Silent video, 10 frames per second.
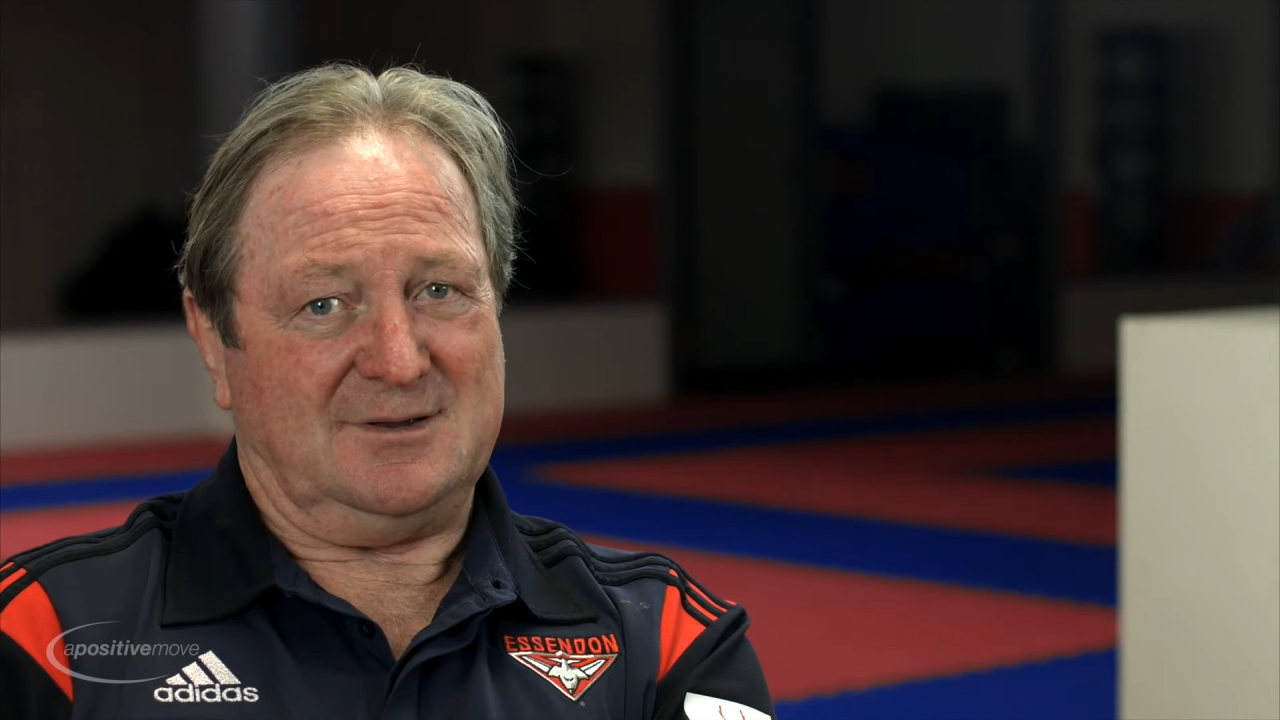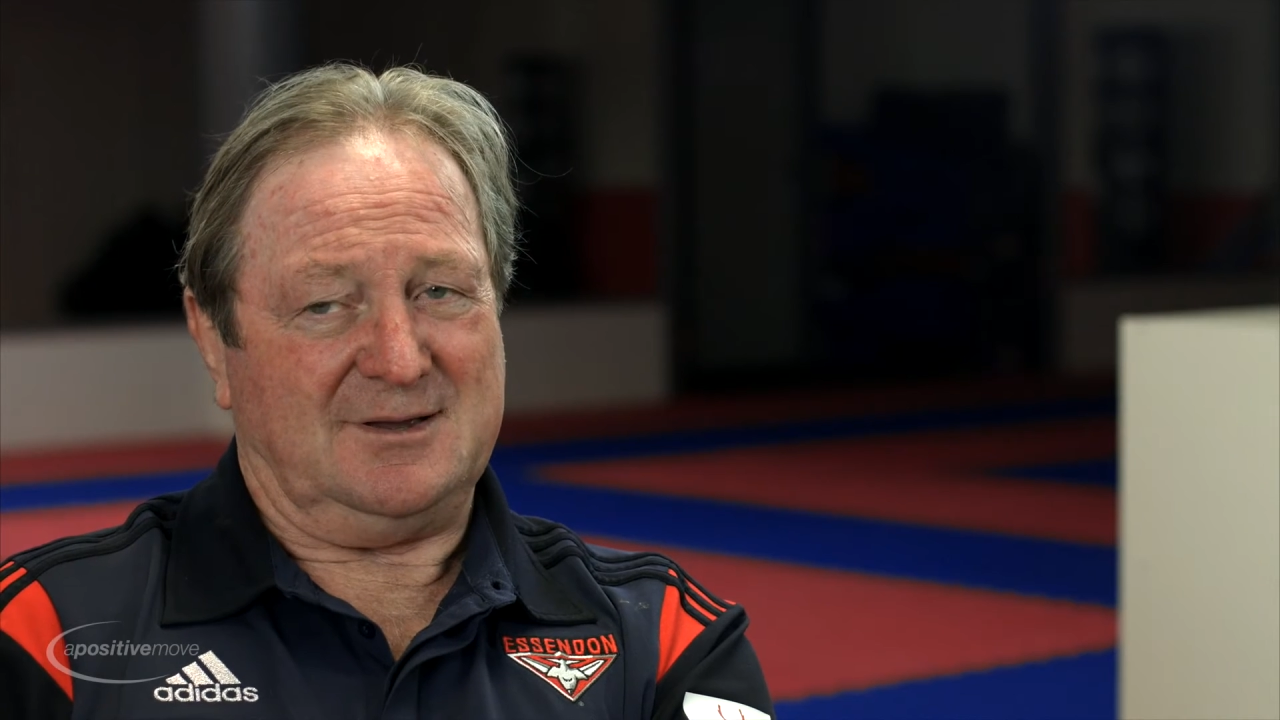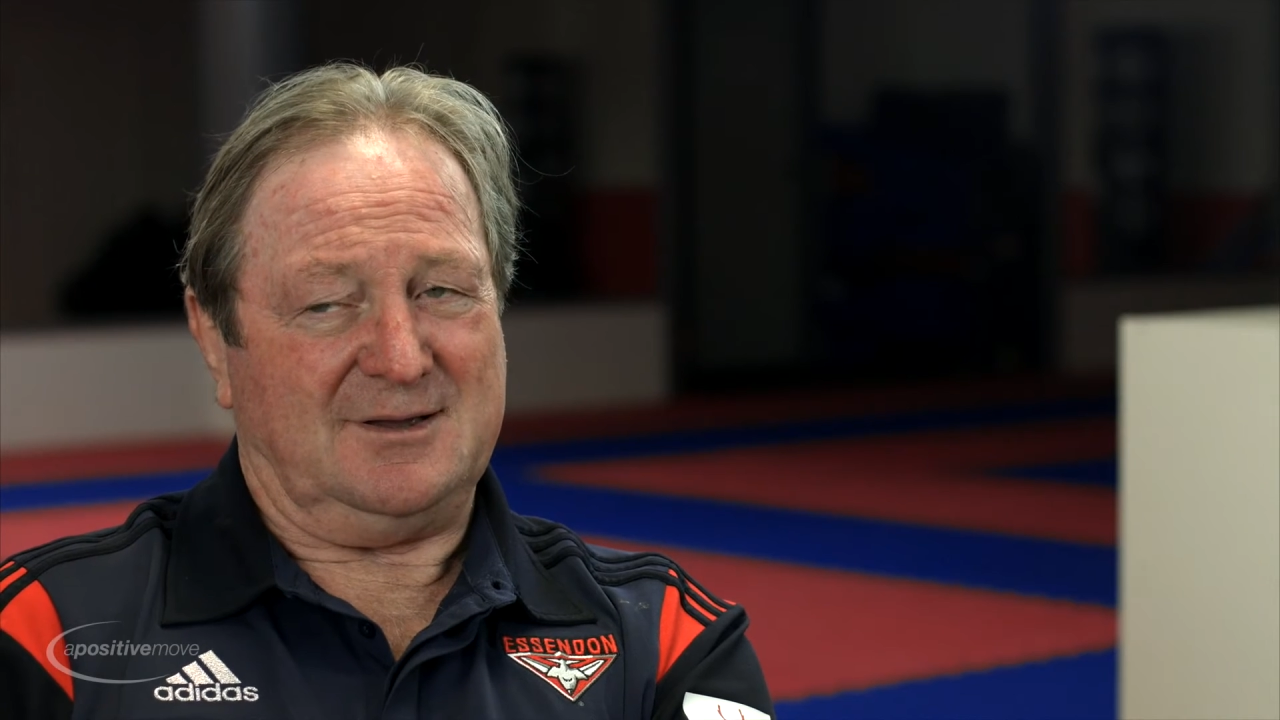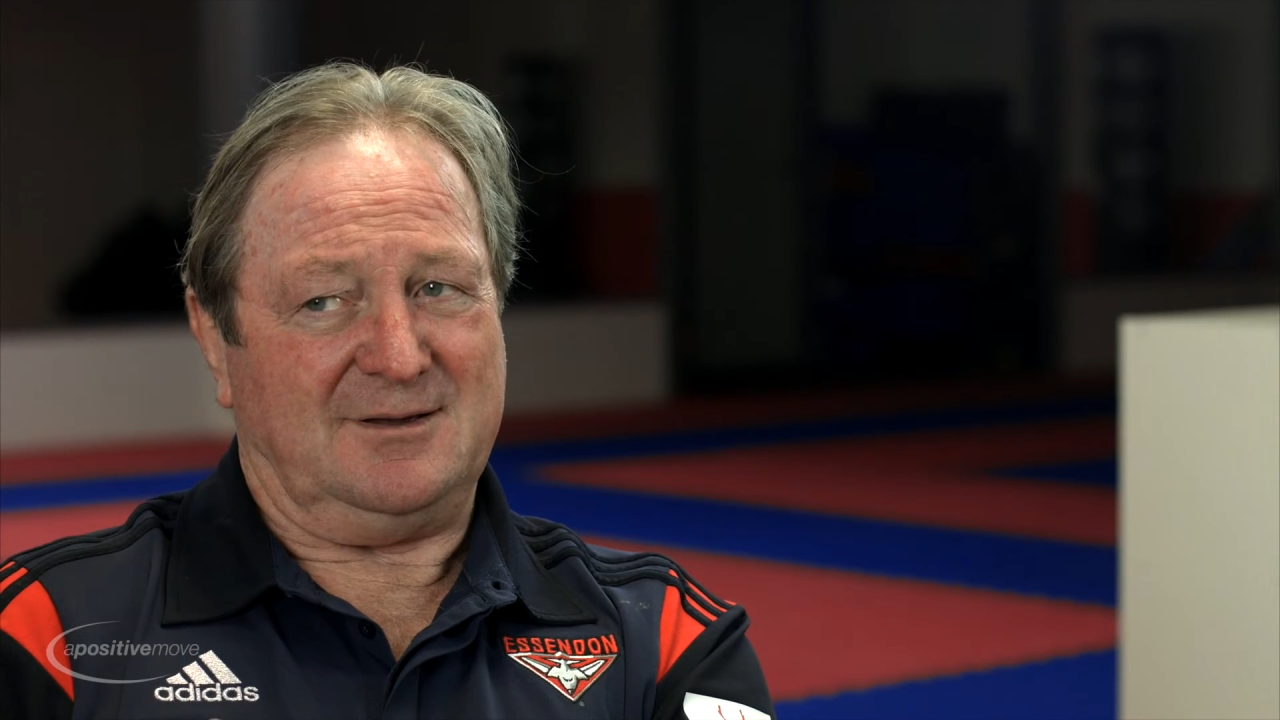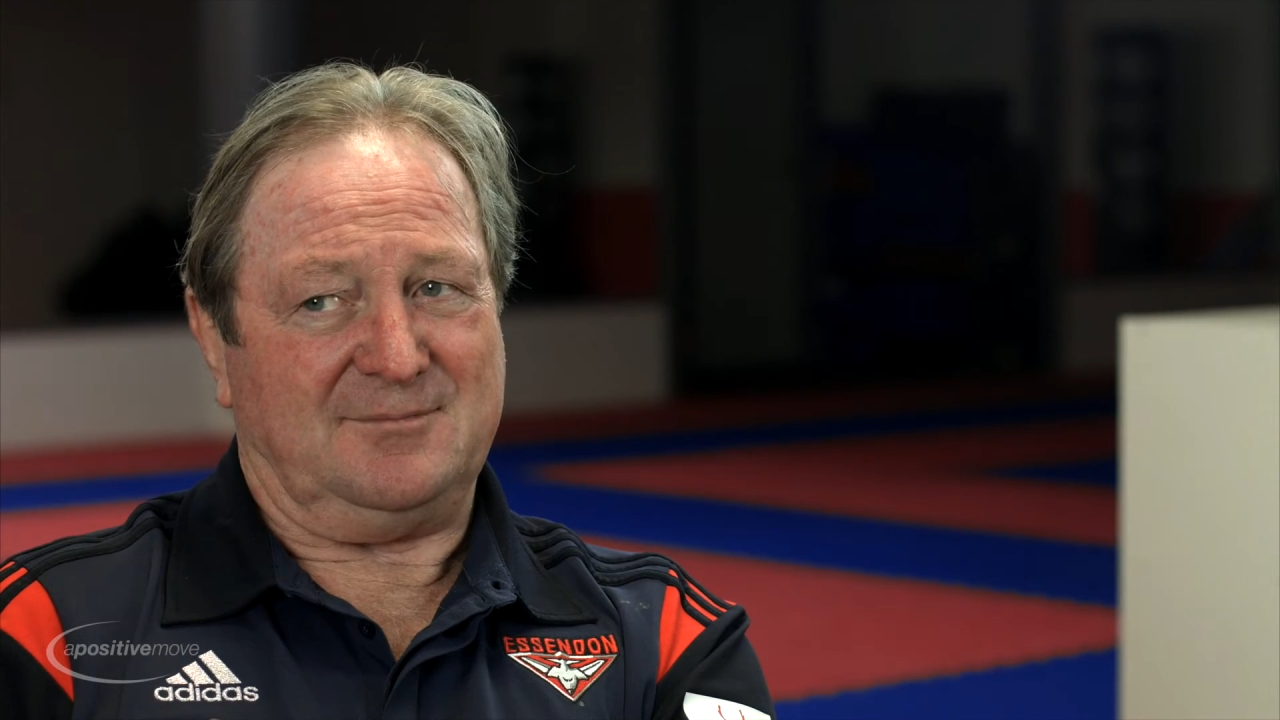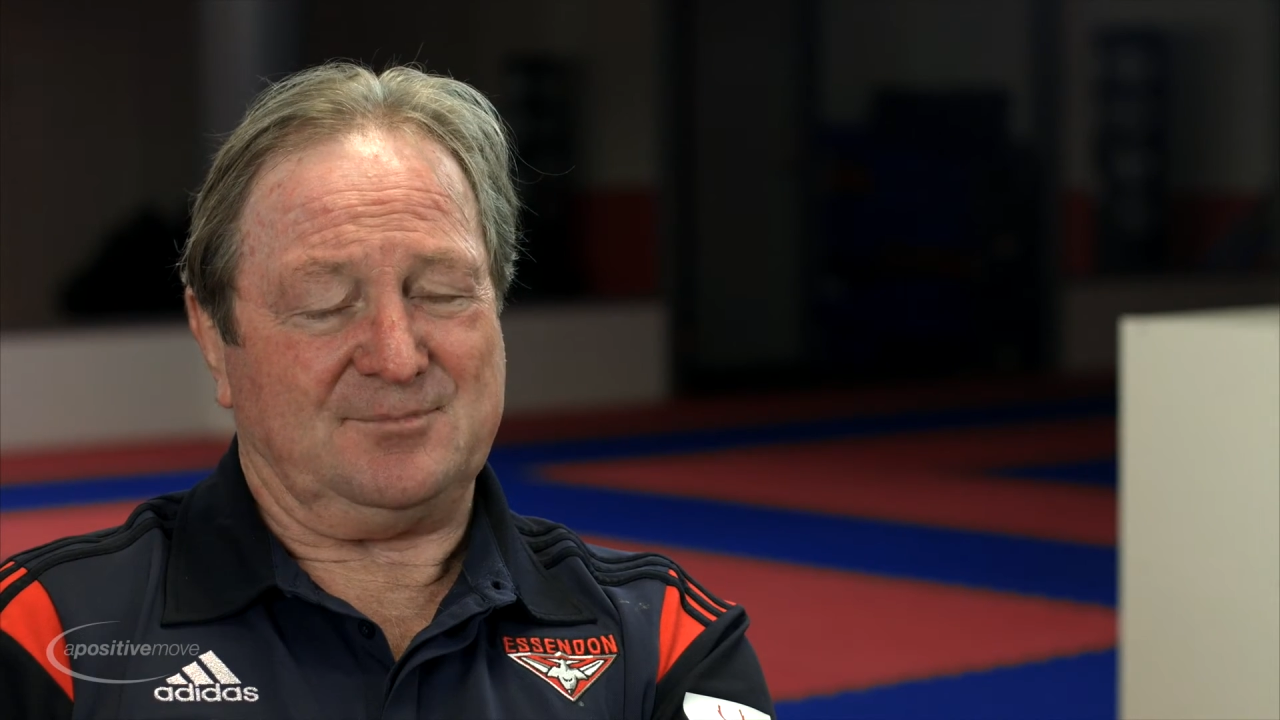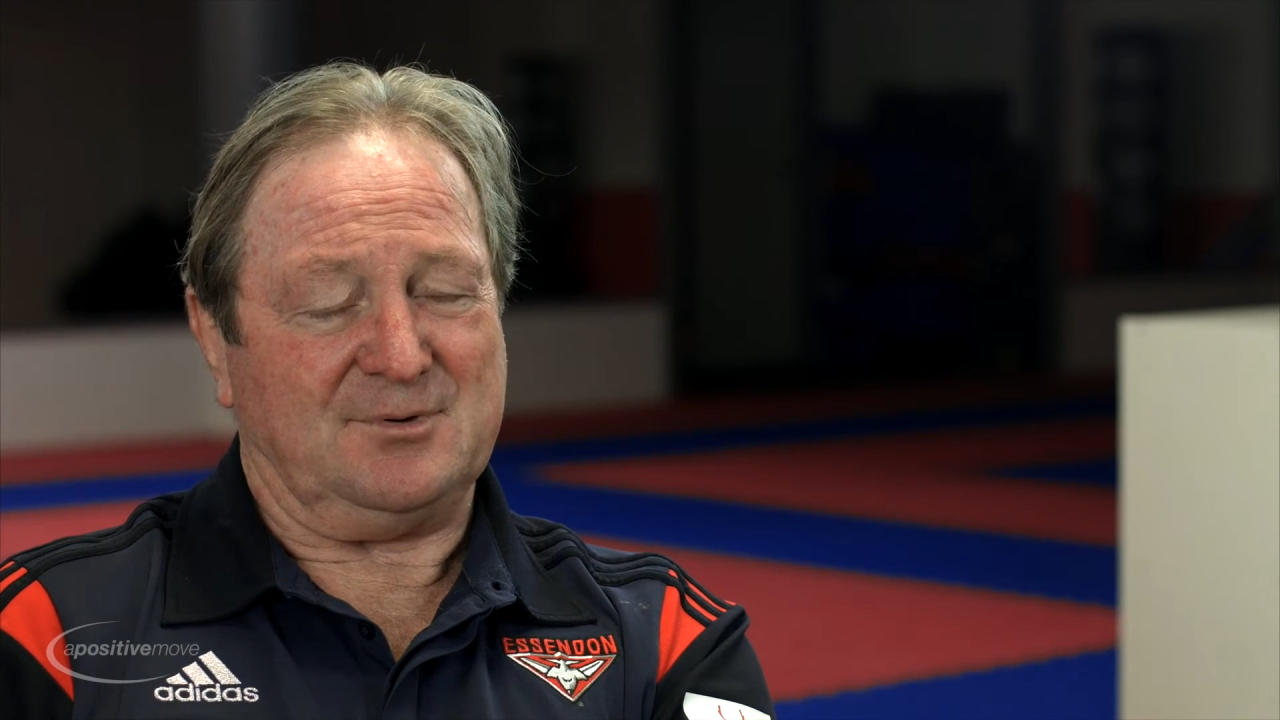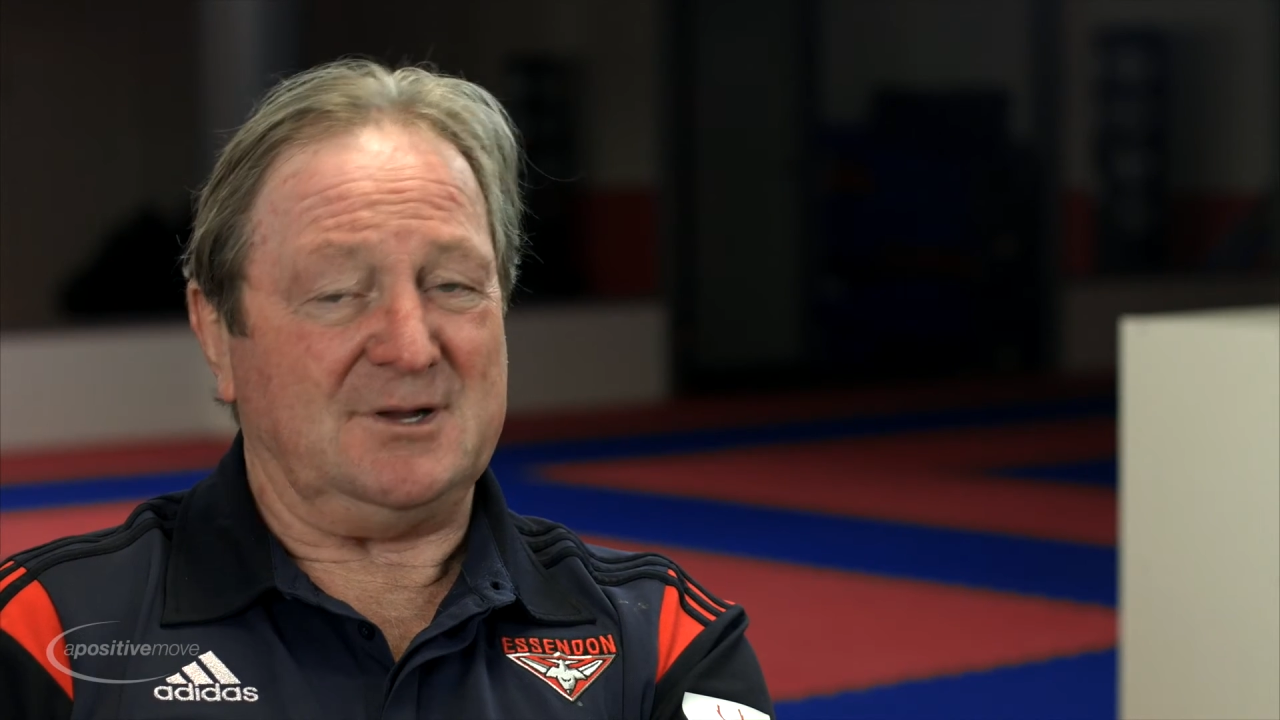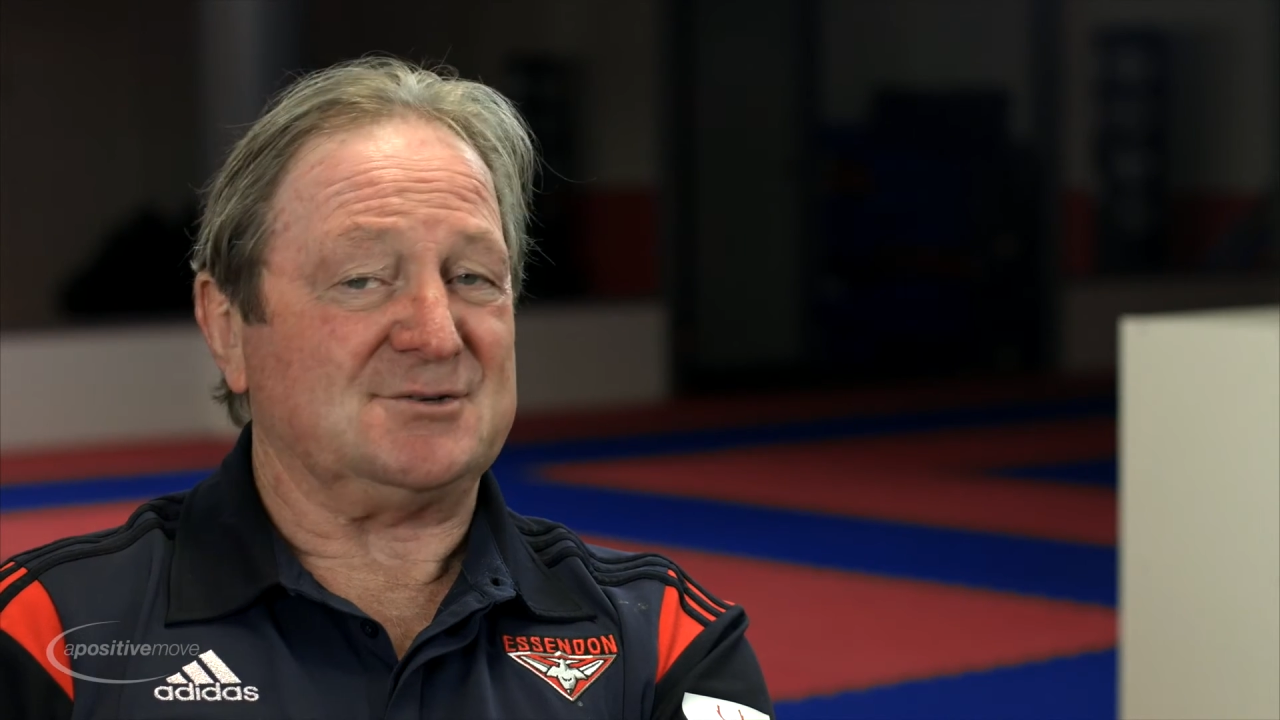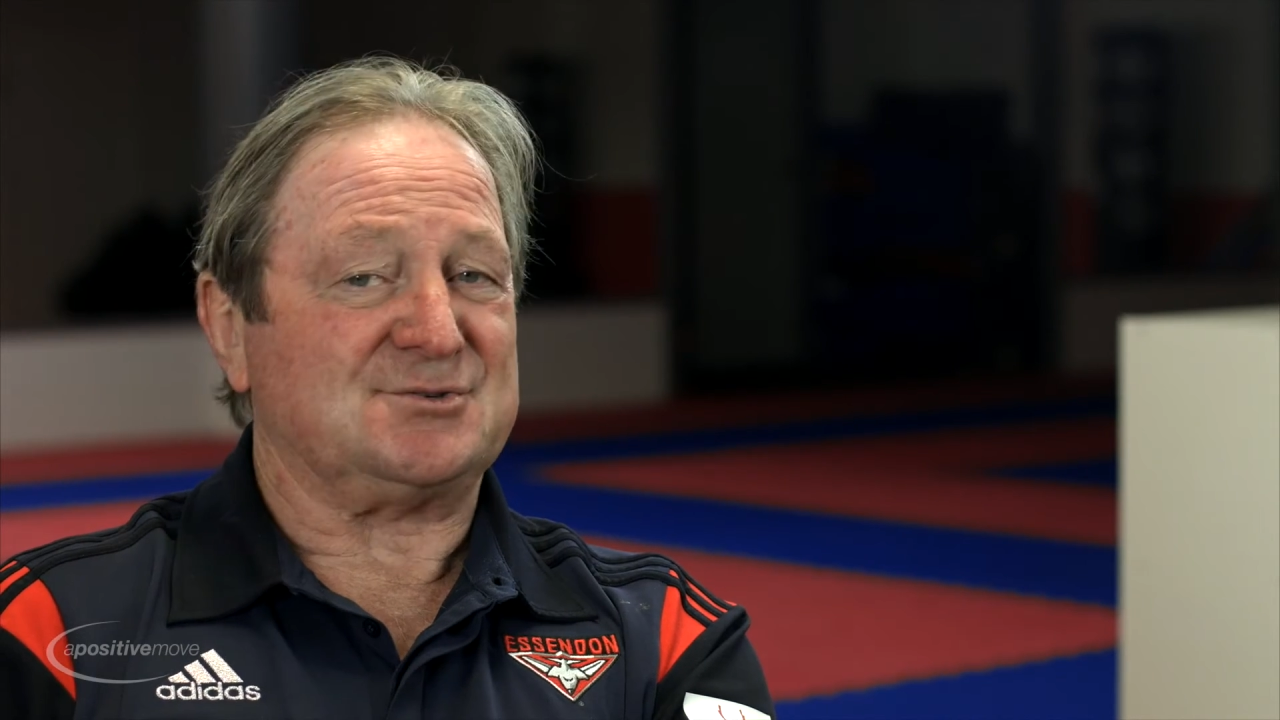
are brilliant